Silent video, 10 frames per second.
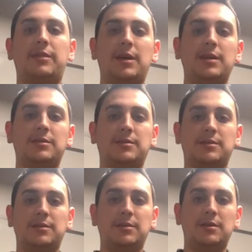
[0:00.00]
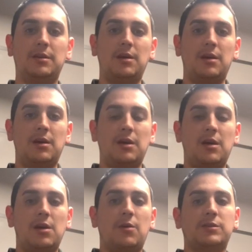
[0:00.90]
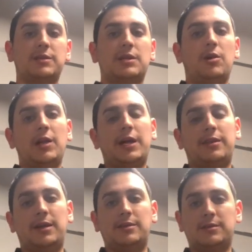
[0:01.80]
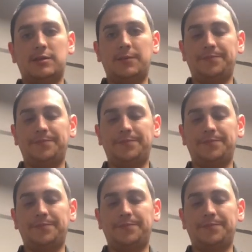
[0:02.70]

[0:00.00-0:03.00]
this or does it go like this?